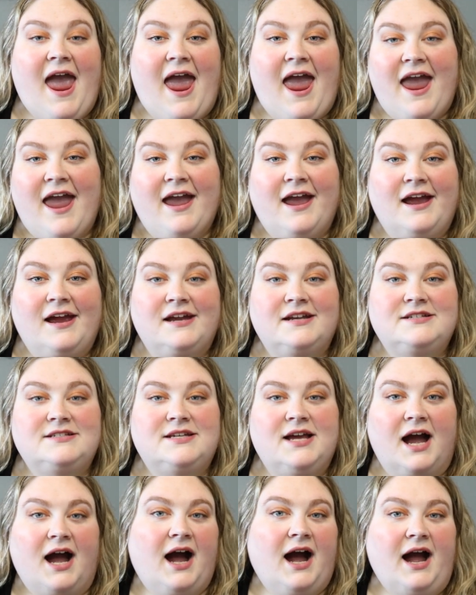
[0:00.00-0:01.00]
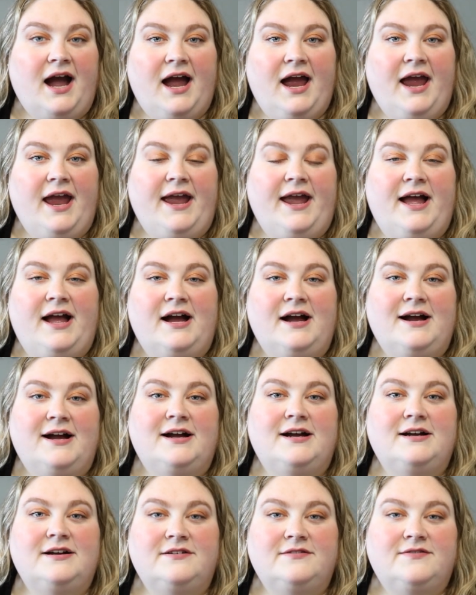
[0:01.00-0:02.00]
and I
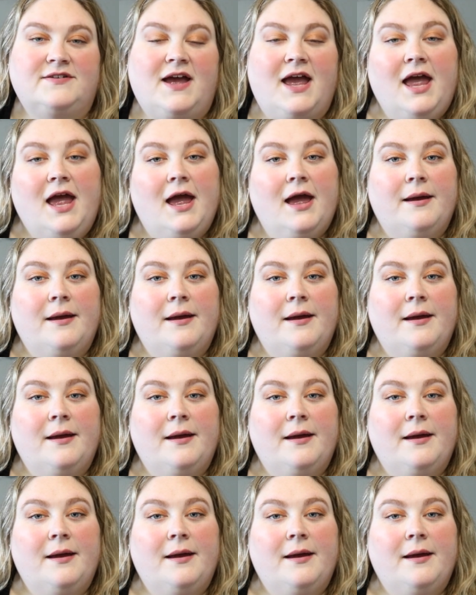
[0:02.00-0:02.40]
have